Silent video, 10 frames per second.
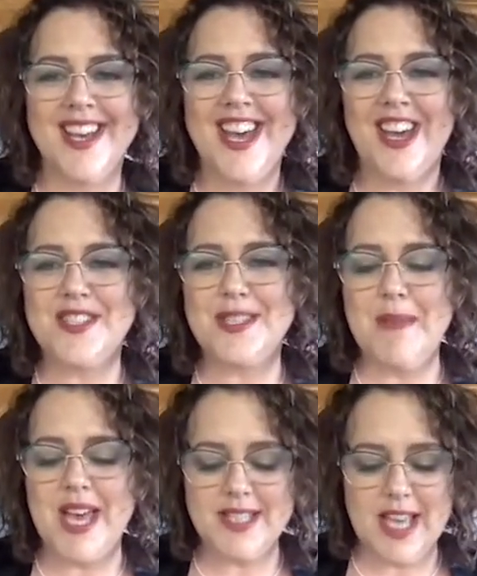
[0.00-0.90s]
Because it's
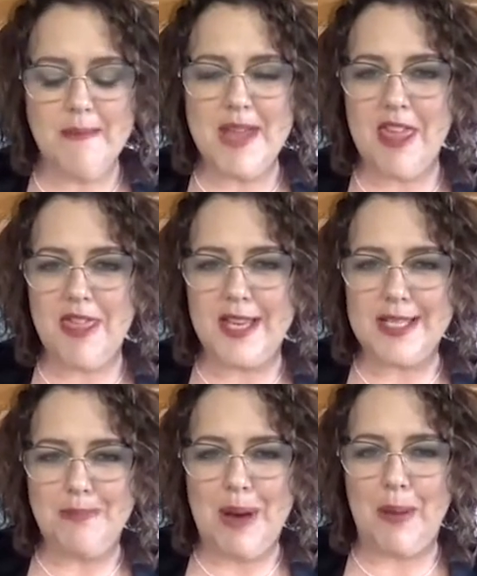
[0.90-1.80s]
amazing how many things
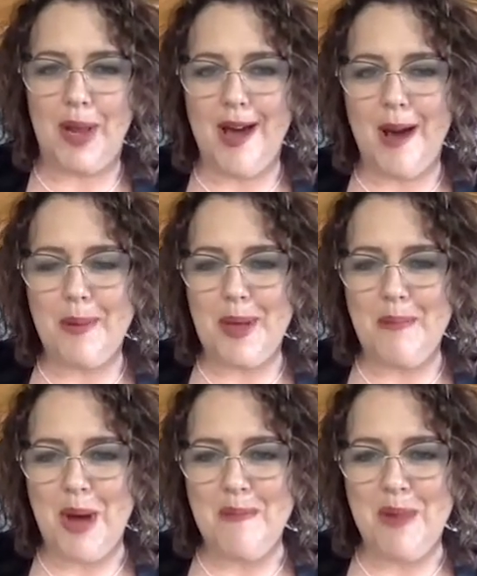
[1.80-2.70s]
bubble up in
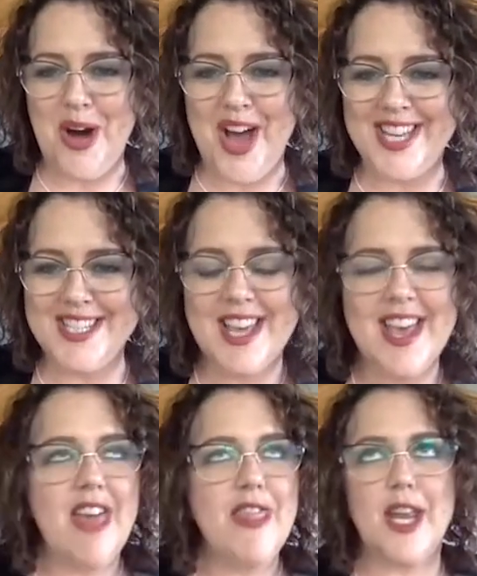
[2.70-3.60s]
my mind
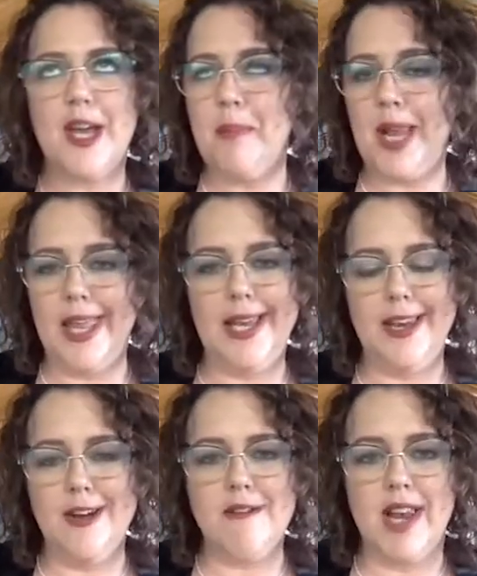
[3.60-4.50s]
that are completely
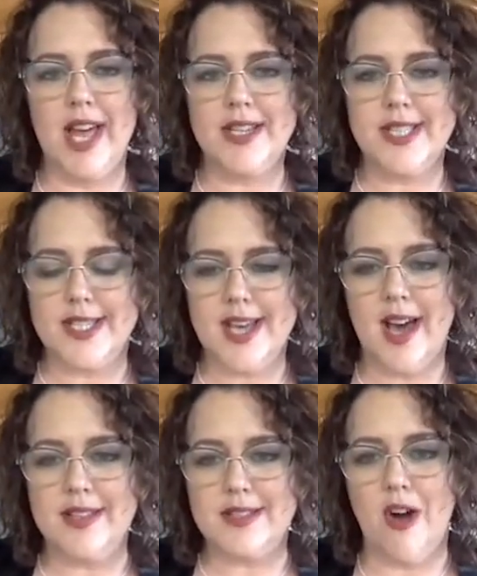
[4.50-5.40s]
not related to the
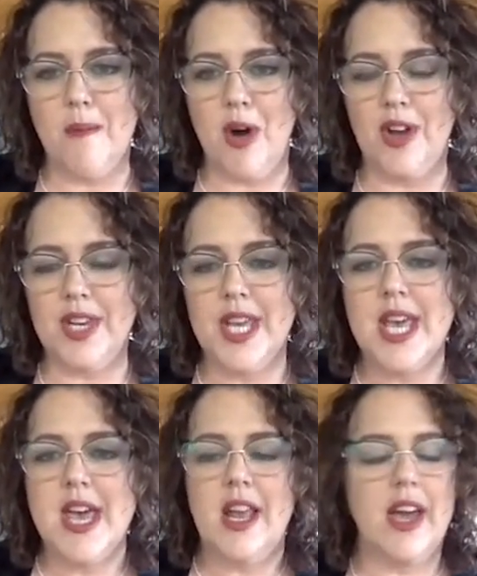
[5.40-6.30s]
task I'm on.
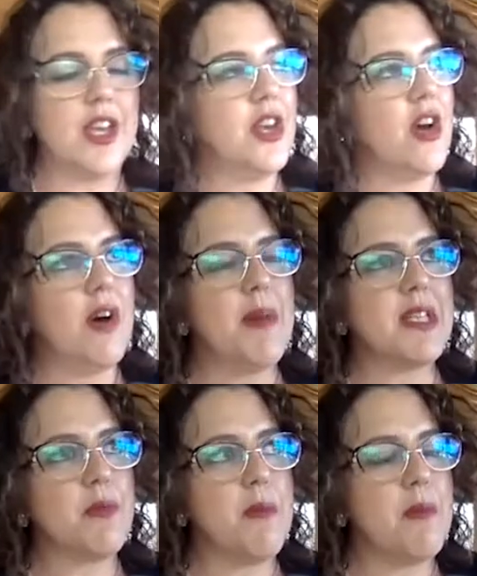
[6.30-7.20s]
Like, you know, I
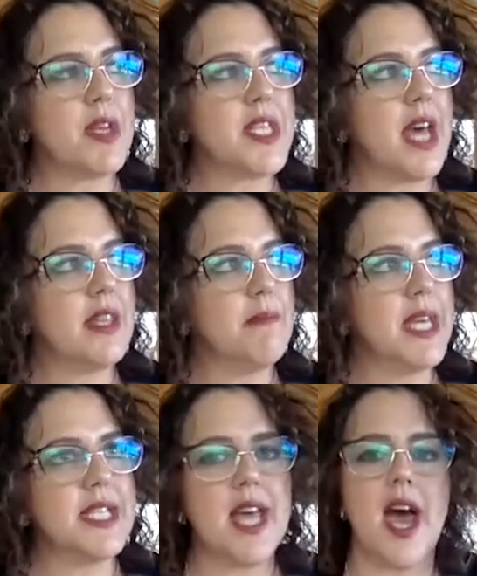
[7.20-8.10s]
must remember to take the
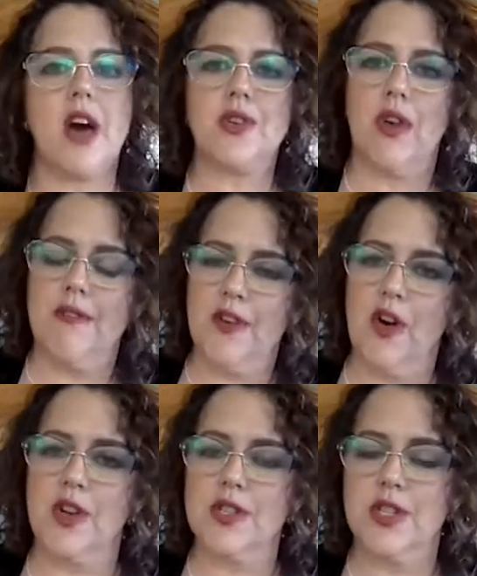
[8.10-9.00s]
meat out, or I've
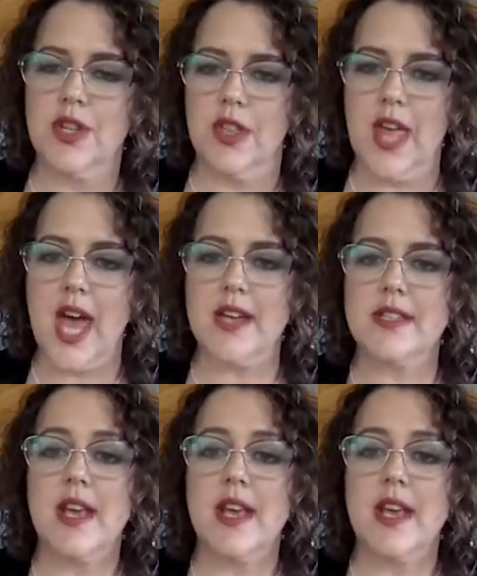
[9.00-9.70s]
forgotten to do that.